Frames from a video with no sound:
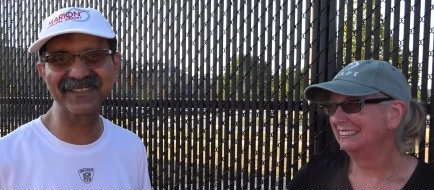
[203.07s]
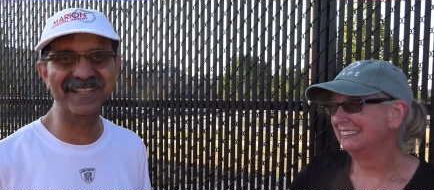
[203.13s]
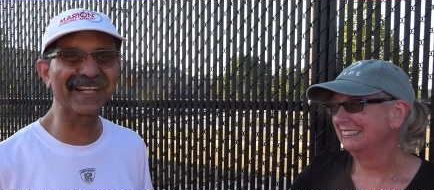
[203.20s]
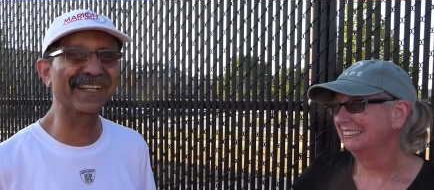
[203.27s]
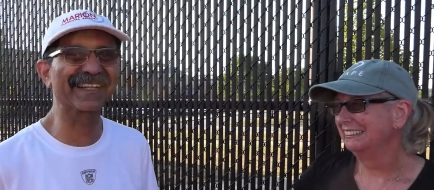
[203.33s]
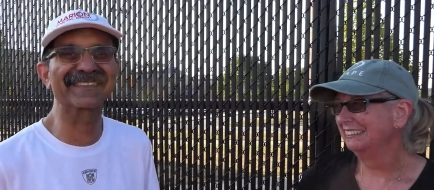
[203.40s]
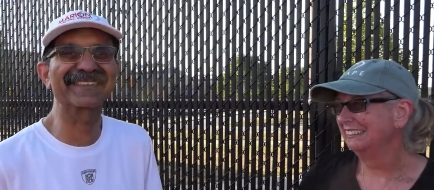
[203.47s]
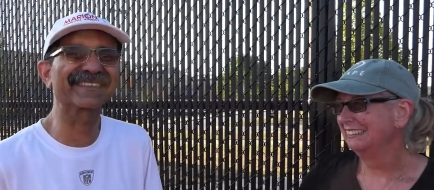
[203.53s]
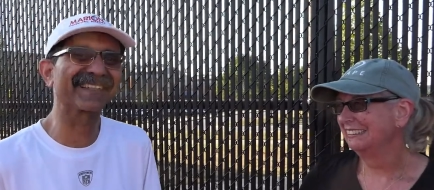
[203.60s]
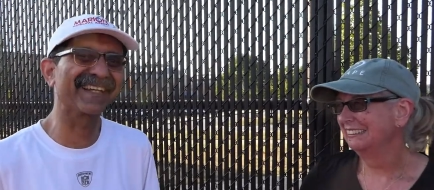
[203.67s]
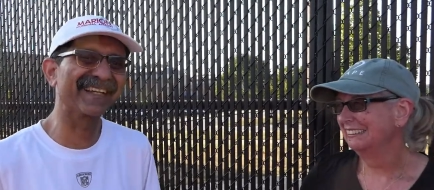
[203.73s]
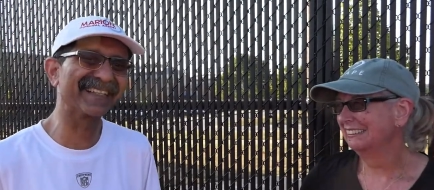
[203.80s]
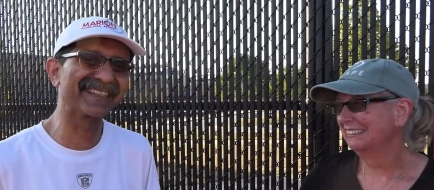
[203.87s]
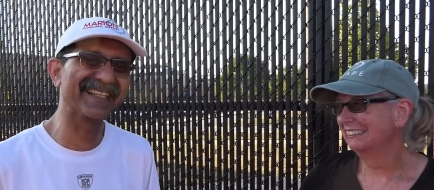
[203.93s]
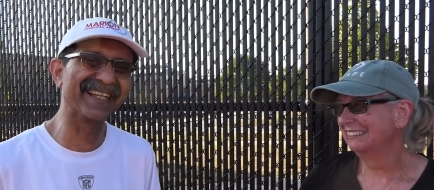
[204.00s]
Speaker 1: you get
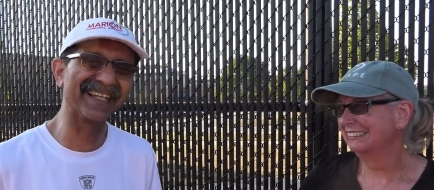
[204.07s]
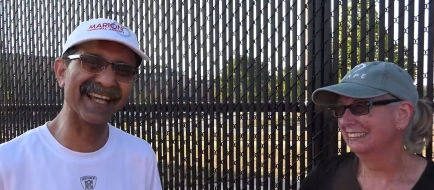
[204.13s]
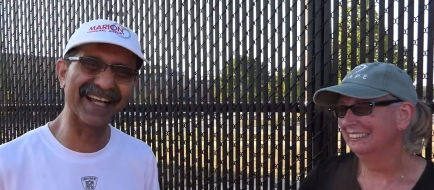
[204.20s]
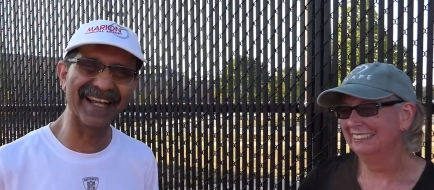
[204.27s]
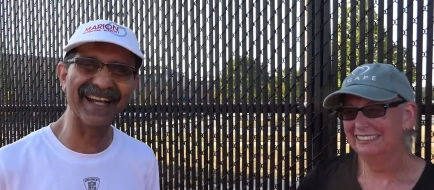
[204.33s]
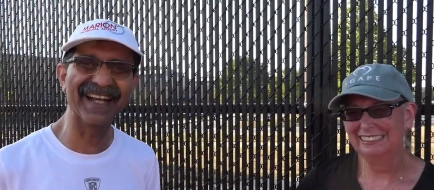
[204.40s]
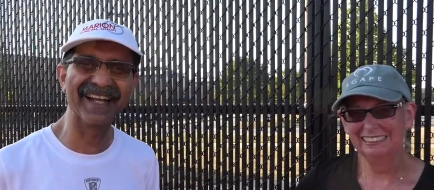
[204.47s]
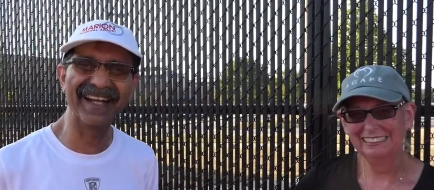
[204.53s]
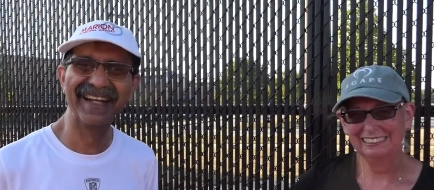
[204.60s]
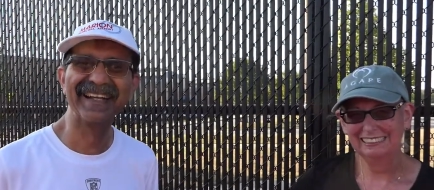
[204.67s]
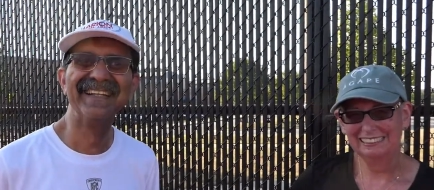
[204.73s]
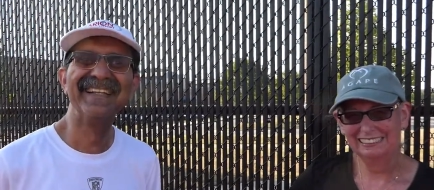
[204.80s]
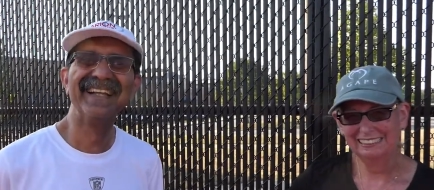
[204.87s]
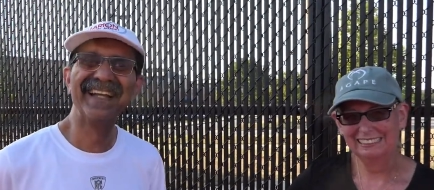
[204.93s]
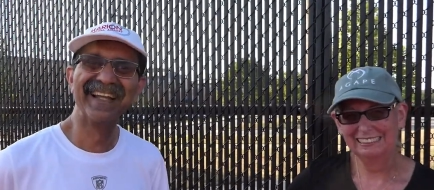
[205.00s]
exercise. yeah.
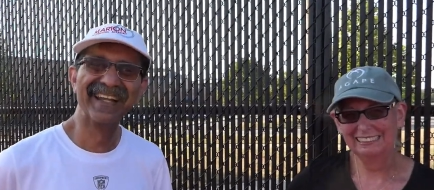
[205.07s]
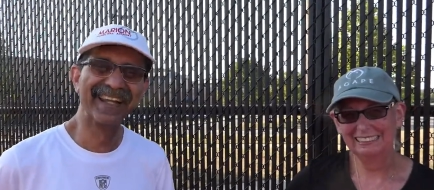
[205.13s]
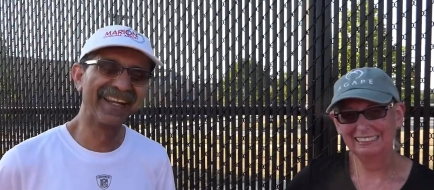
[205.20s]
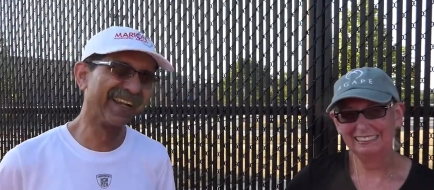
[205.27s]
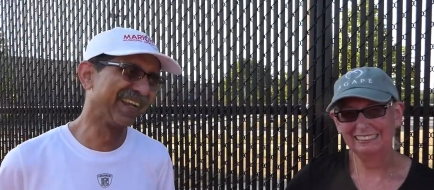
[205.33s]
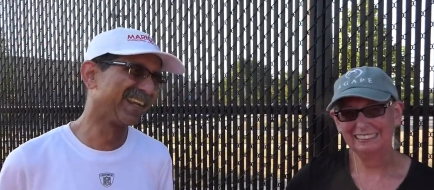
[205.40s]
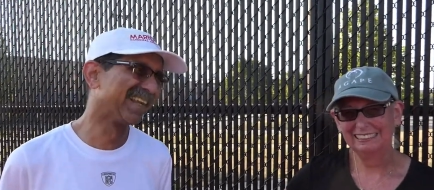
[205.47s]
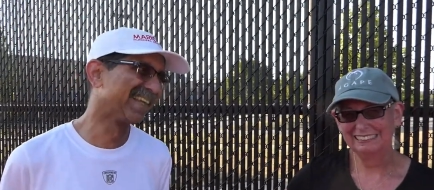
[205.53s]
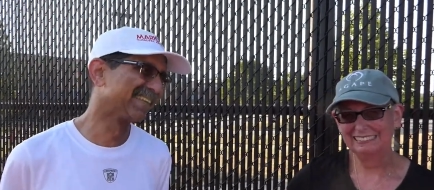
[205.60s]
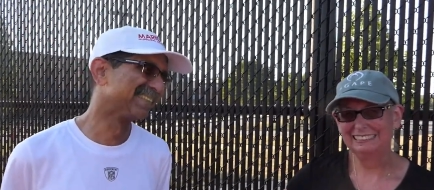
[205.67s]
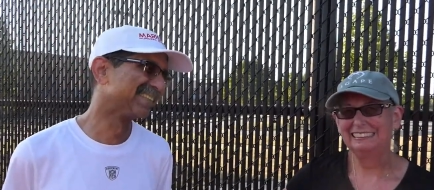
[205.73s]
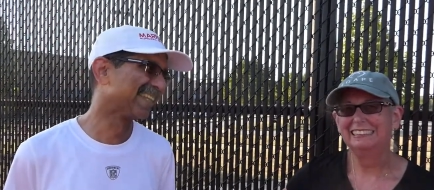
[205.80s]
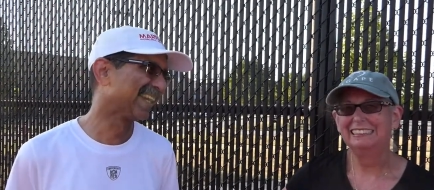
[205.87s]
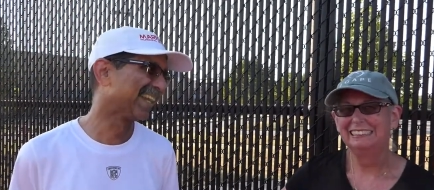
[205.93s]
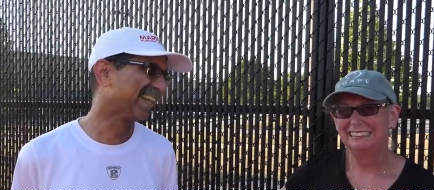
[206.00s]
That's awesome.
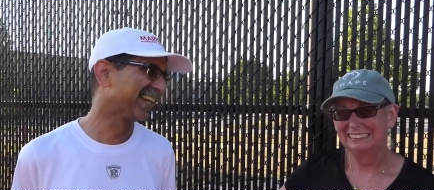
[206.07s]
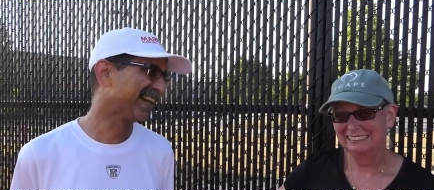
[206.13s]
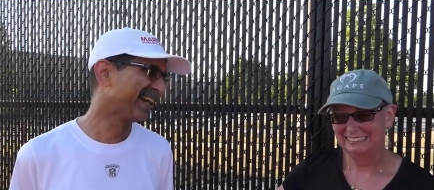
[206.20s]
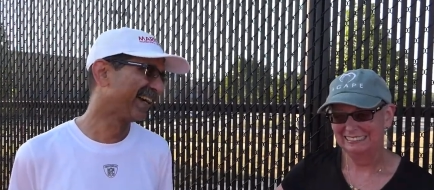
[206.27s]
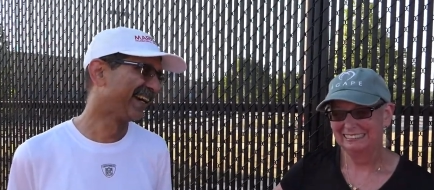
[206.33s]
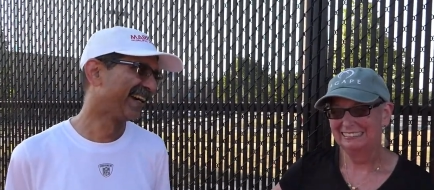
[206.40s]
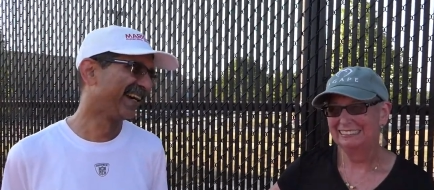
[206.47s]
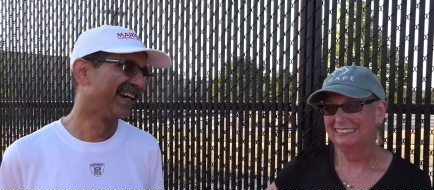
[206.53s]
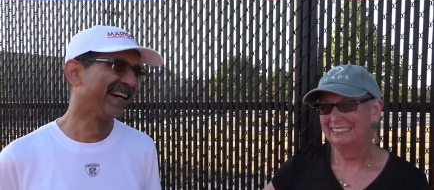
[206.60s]
That's yeah. great.